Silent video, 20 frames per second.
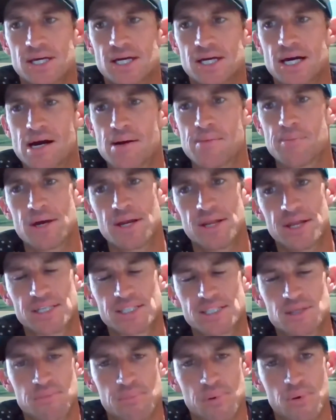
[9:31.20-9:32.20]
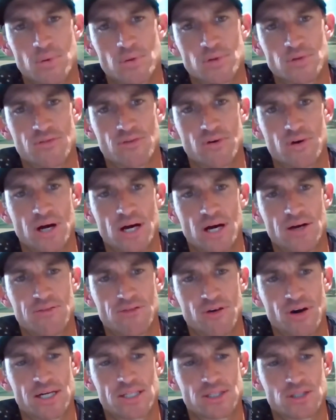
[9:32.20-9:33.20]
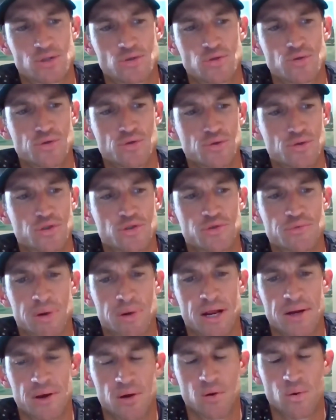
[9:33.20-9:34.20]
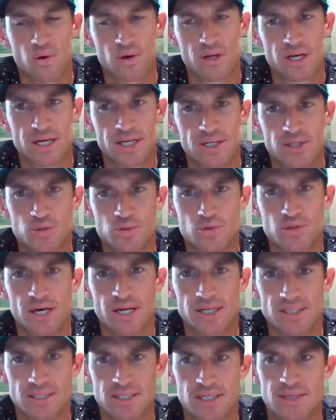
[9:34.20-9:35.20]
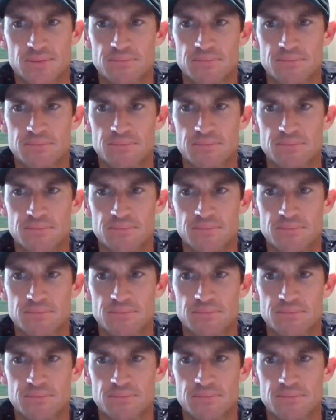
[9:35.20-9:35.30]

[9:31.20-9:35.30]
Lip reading: and that's important for us to plan accordingly to that.